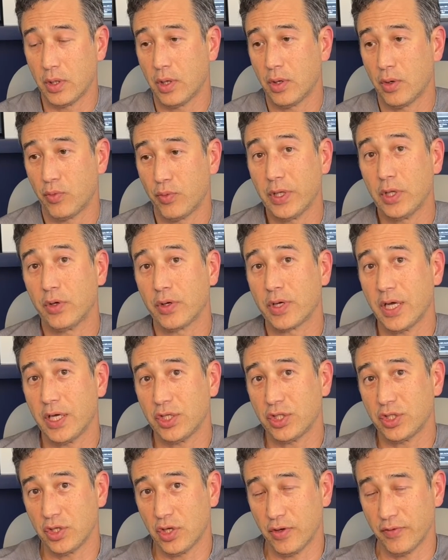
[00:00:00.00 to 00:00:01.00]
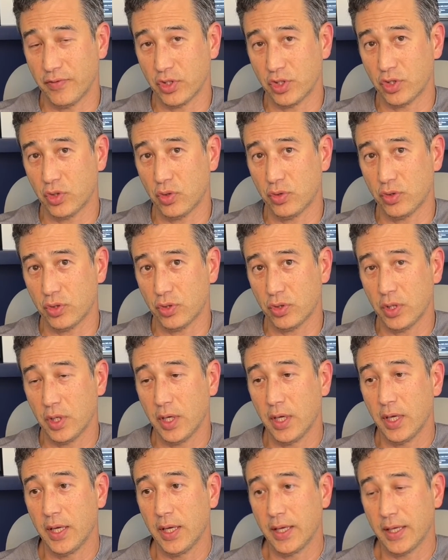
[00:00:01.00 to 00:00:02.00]
relocation of the shoulder
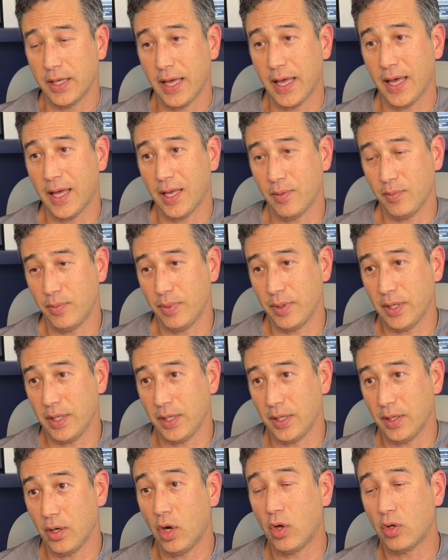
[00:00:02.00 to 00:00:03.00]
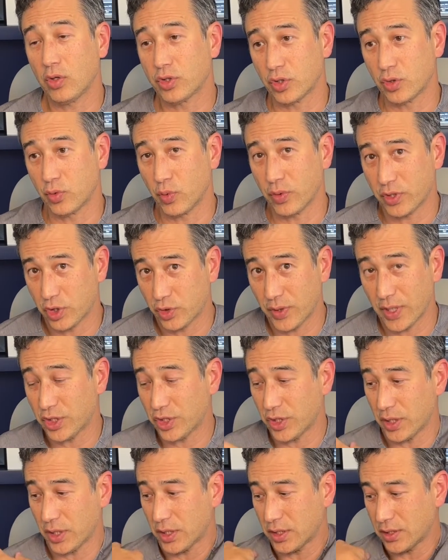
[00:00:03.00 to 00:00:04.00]
can be altered with
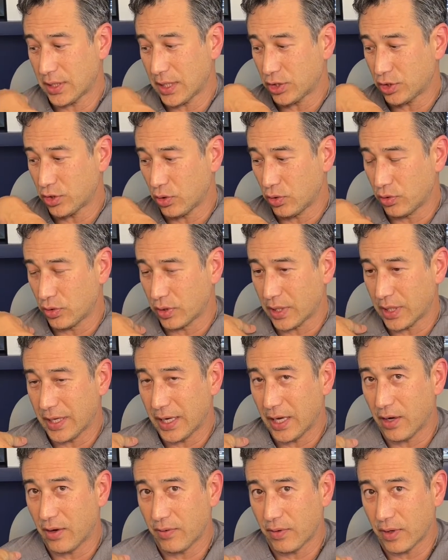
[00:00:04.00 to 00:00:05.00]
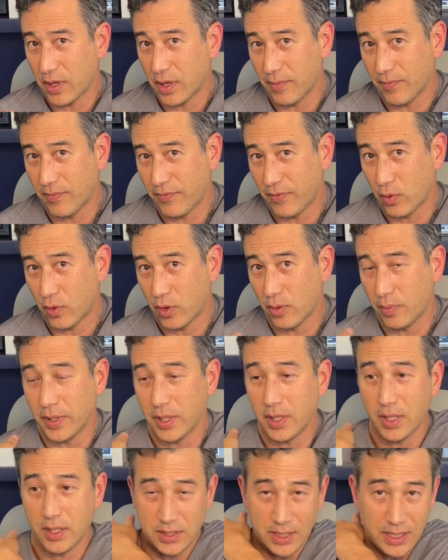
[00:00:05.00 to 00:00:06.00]
stretching because that shoulder can now come forward
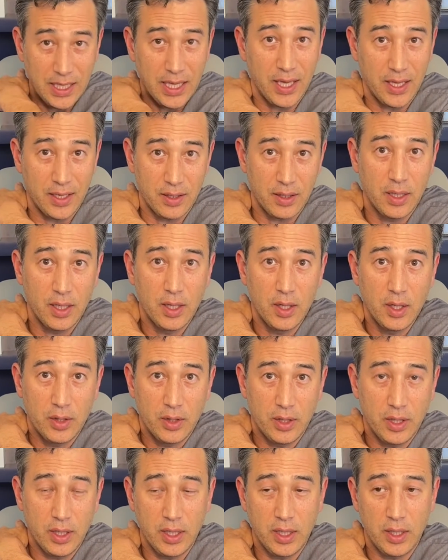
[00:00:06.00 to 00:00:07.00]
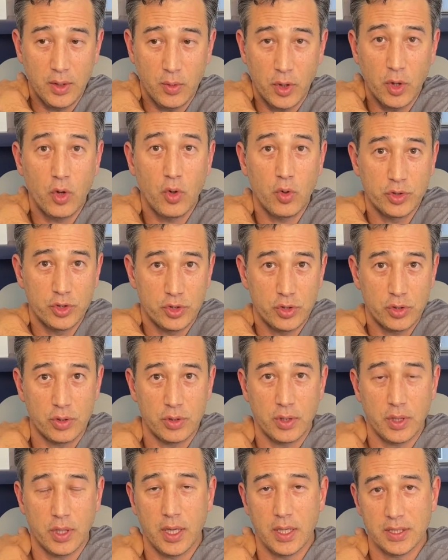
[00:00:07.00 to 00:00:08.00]
because again, what holds
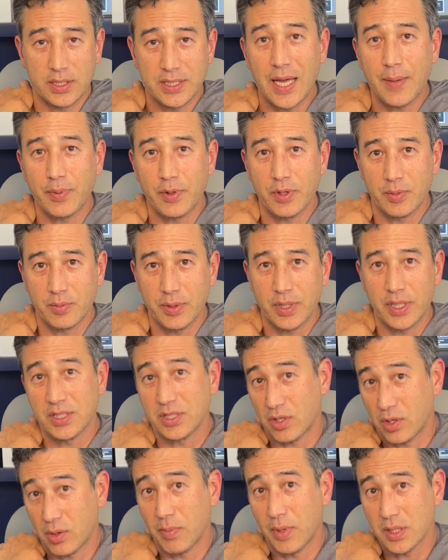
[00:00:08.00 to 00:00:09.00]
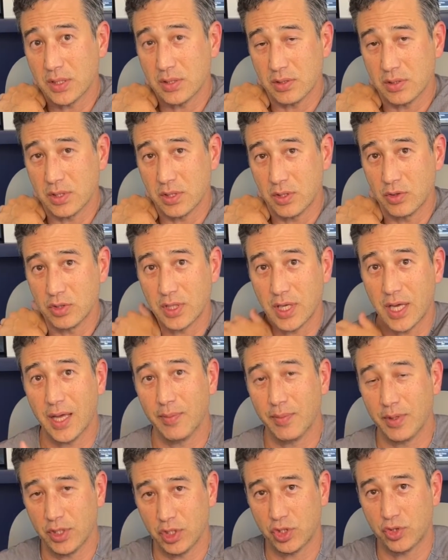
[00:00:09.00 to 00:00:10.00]
your scapula in place are muscles and those
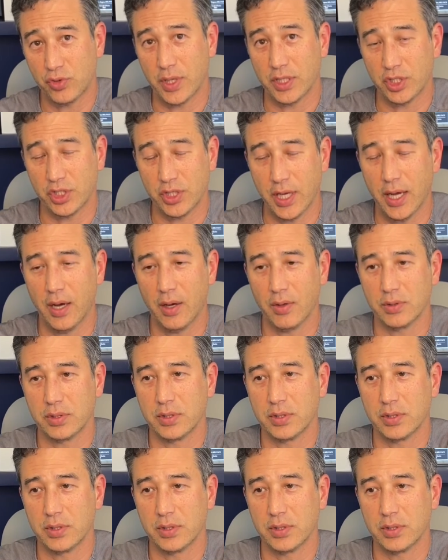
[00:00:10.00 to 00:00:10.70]
can be stretched out.